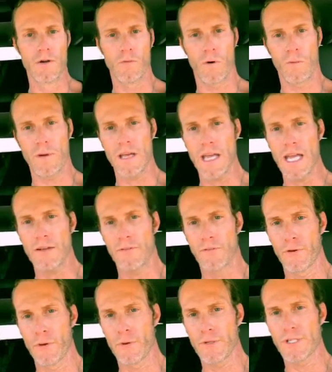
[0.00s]
When we eat
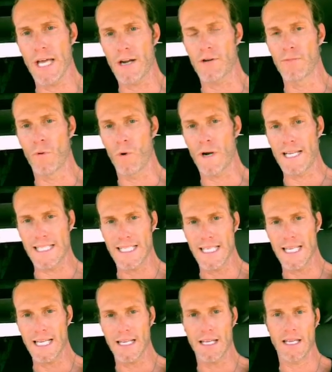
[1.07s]
foods that are more
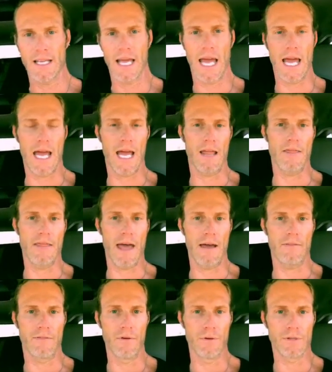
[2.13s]
acidic and
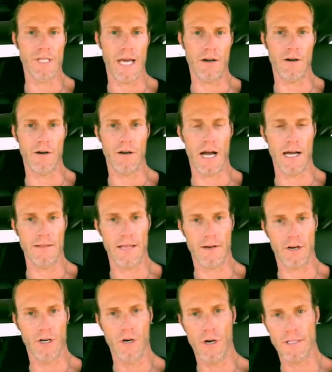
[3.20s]
foods that
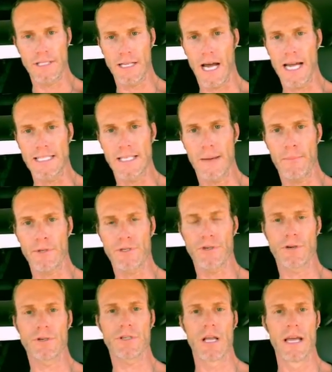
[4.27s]
are cooked at high
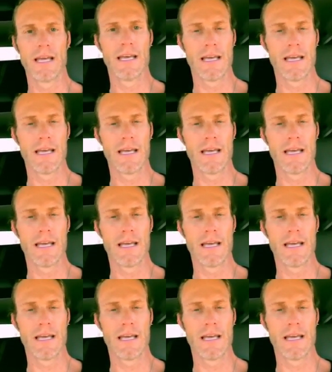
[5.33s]
temperatures,